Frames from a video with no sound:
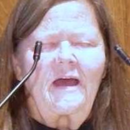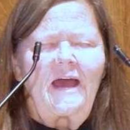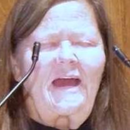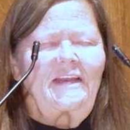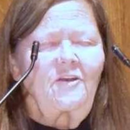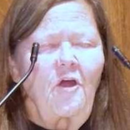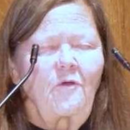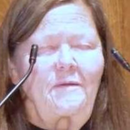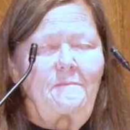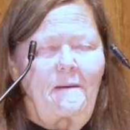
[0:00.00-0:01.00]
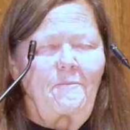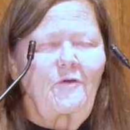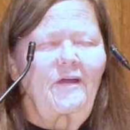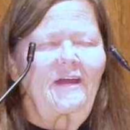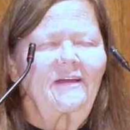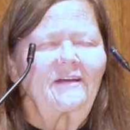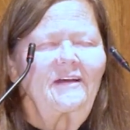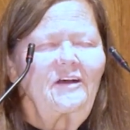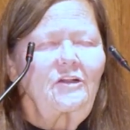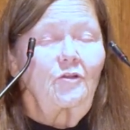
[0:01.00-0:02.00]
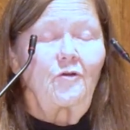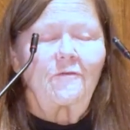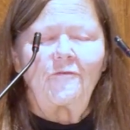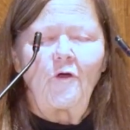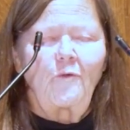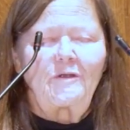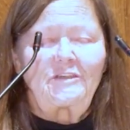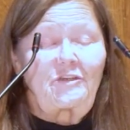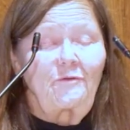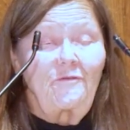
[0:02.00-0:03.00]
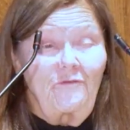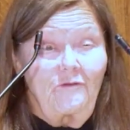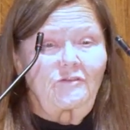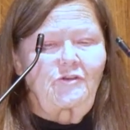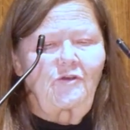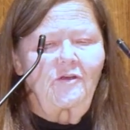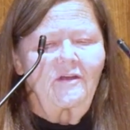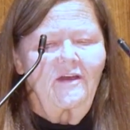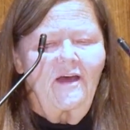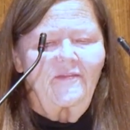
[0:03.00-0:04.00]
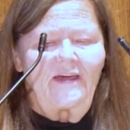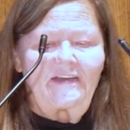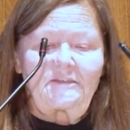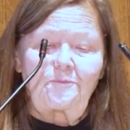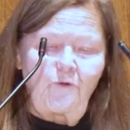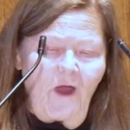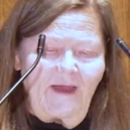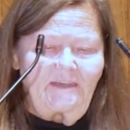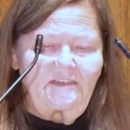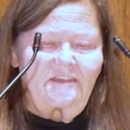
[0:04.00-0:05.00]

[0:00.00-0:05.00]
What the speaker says: and in our remembering, look forward to a future that is bright